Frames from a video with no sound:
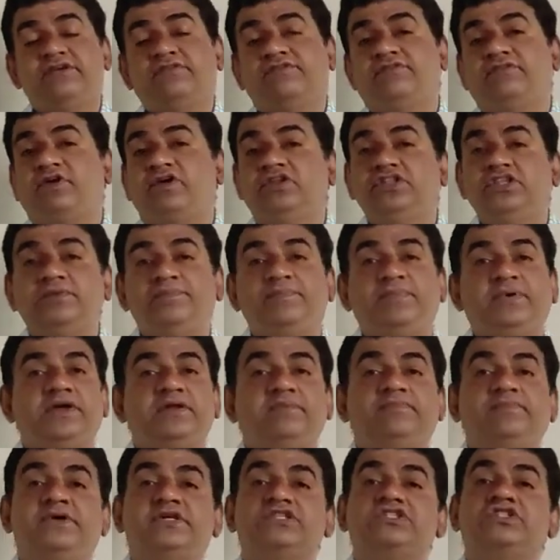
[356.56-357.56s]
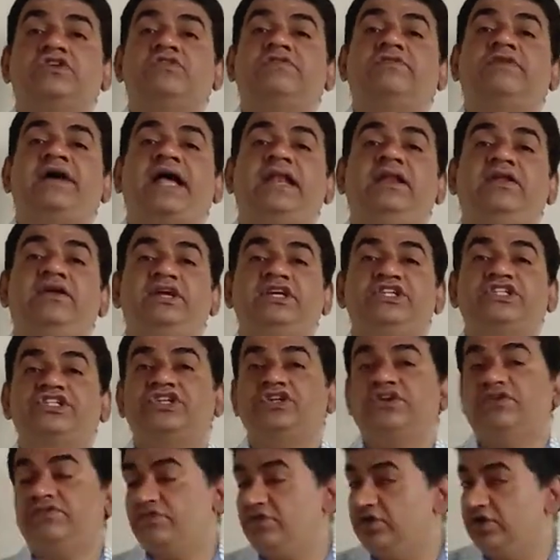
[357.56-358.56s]
for the purpose of
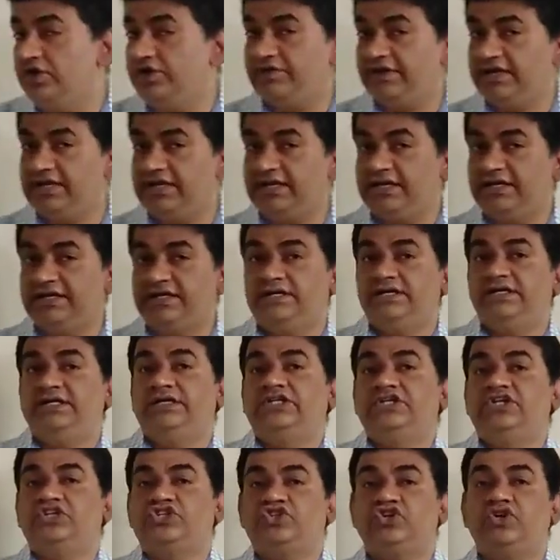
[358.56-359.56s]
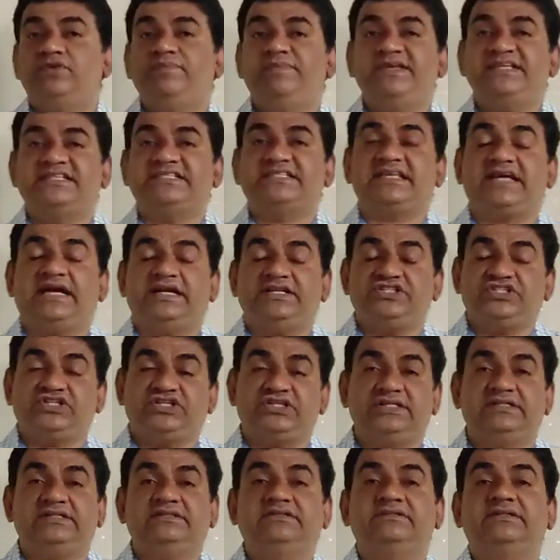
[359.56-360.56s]
valuation of goodwill should be such
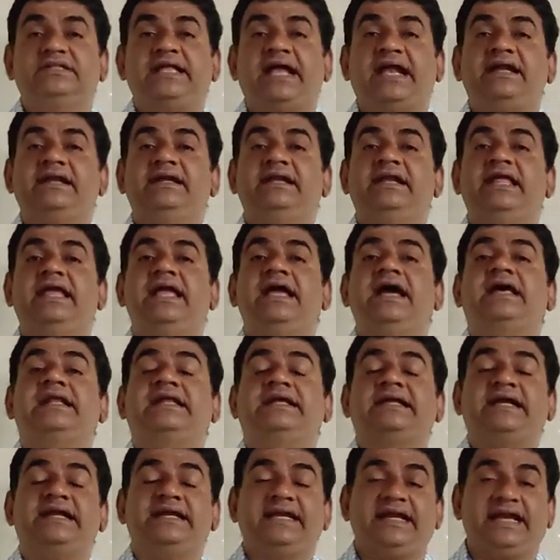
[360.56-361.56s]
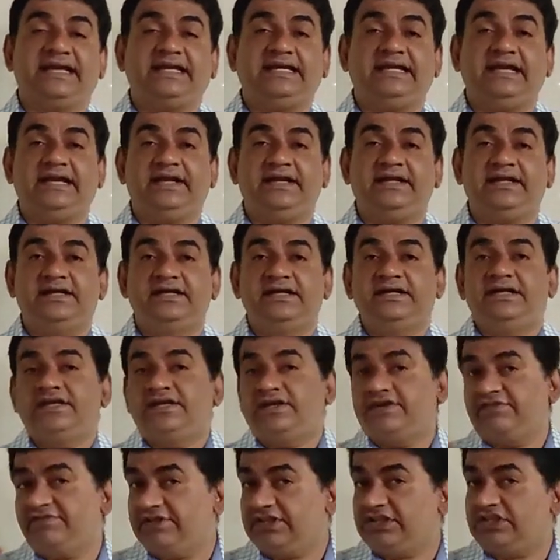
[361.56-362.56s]
that they are connected
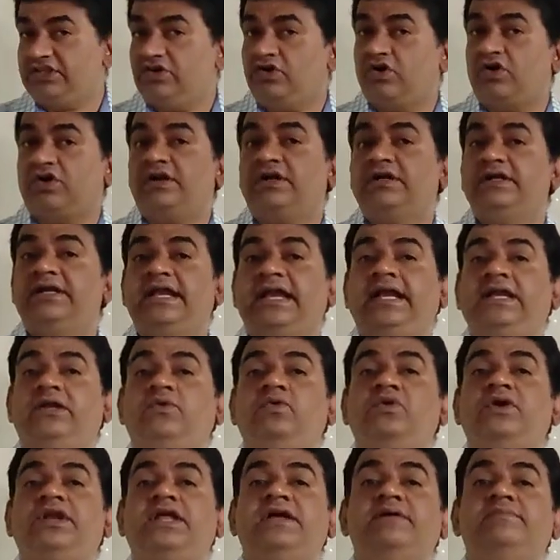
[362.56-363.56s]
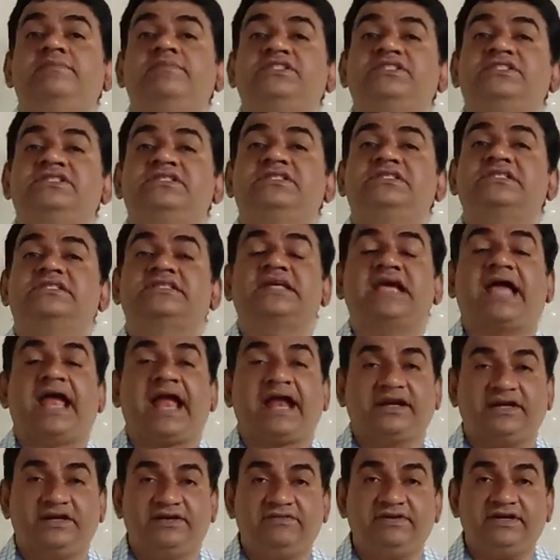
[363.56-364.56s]
with your day-to-day business
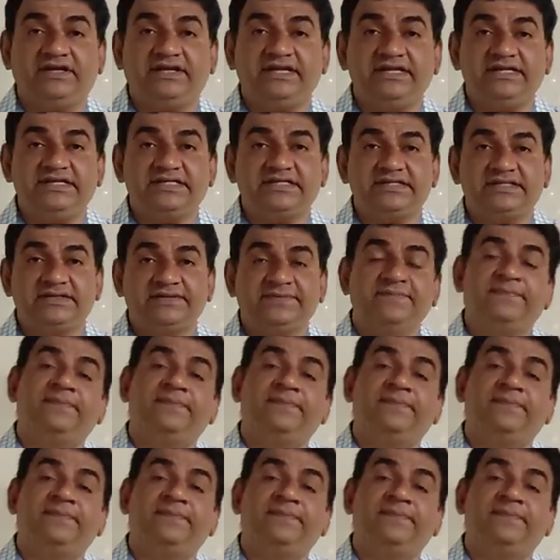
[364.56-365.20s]
activities,